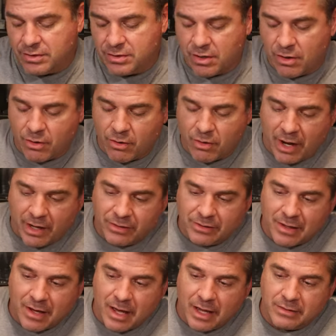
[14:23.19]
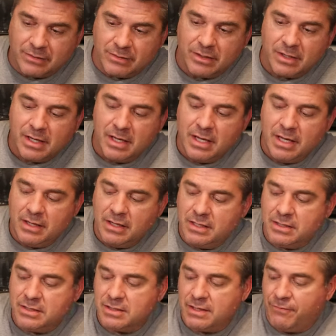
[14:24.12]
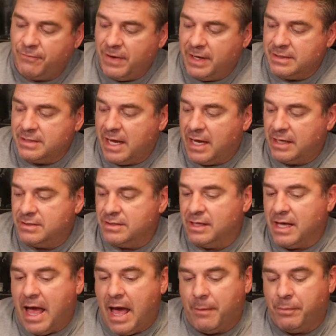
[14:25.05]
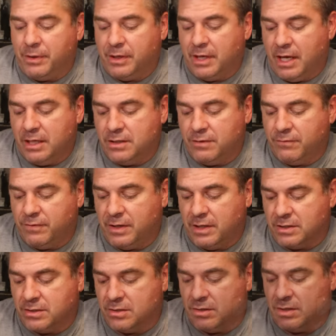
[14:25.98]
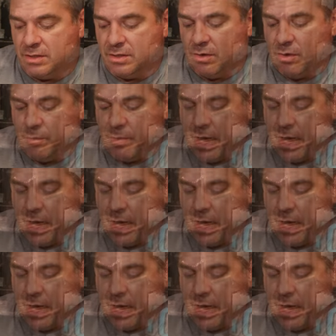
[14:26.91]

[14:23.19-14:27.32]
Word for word: So I thought this is a fantastic application for this. So this whole